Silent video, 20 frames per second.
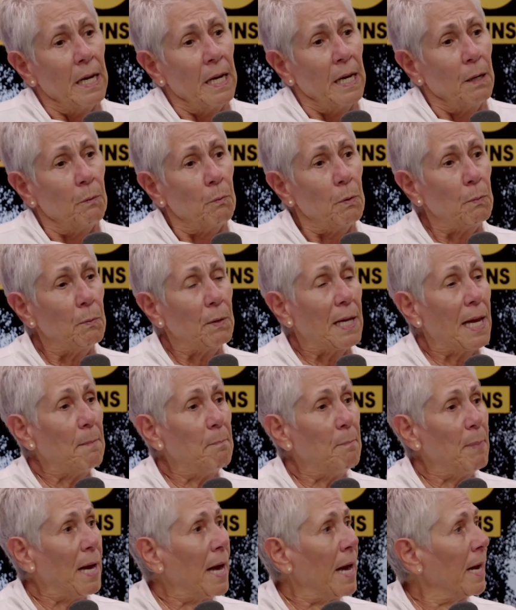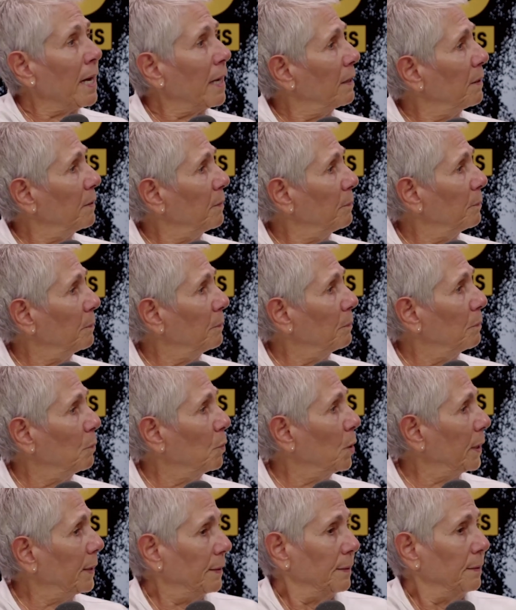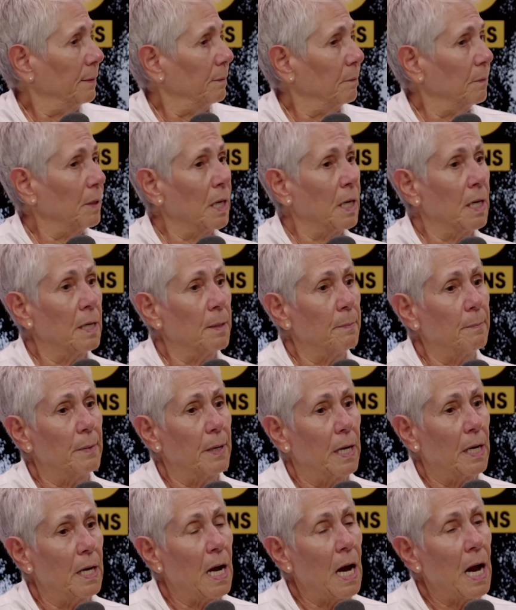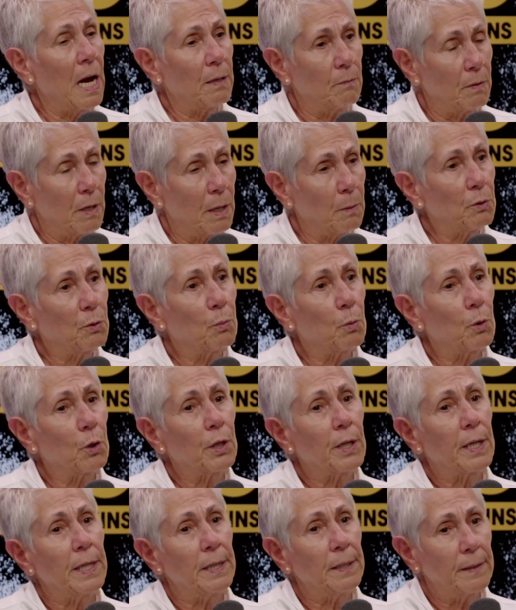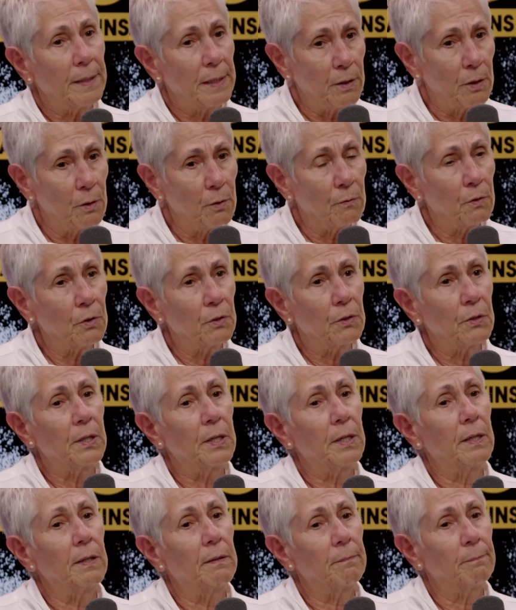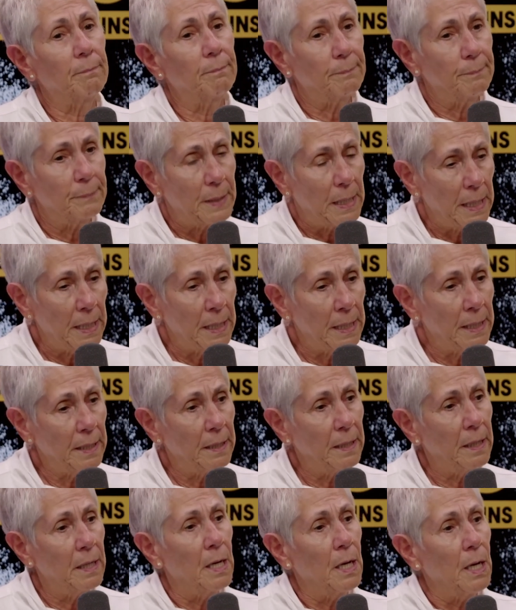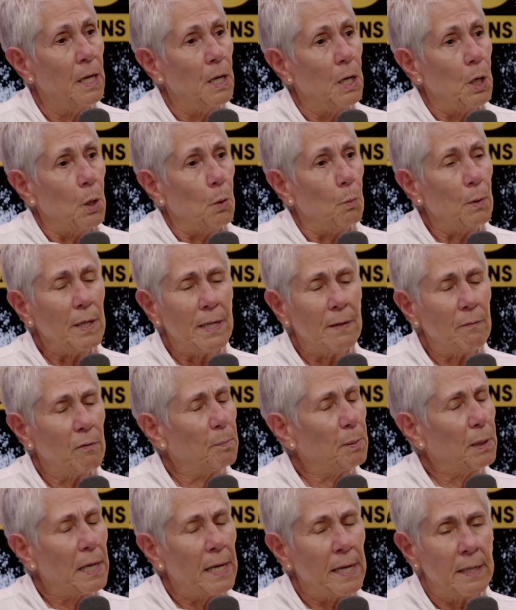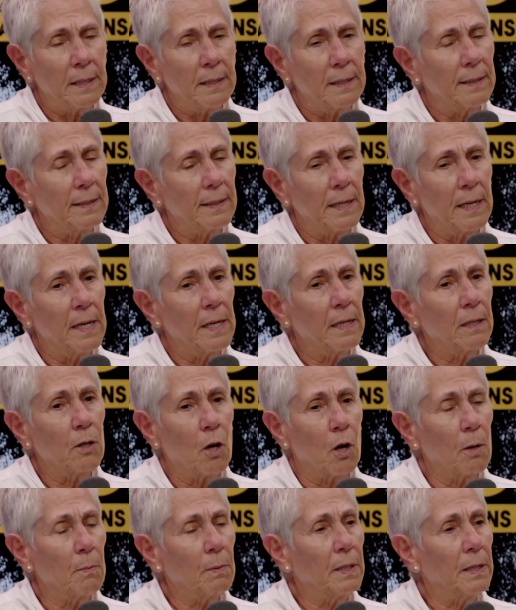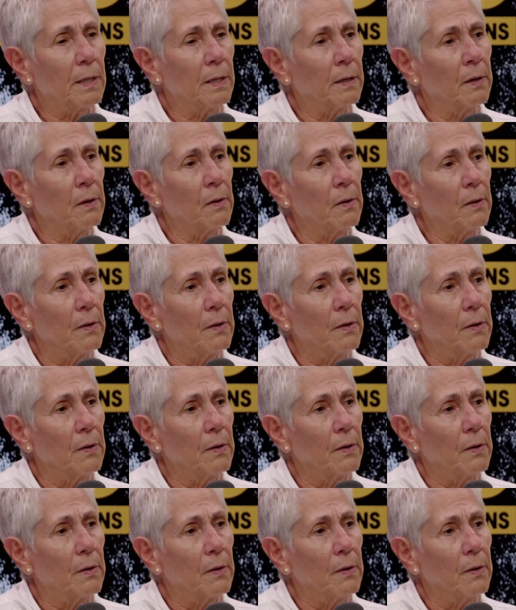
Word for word: when we came back, what? Um, I, I was working at the university, and we had never planned to stay in Carbondale,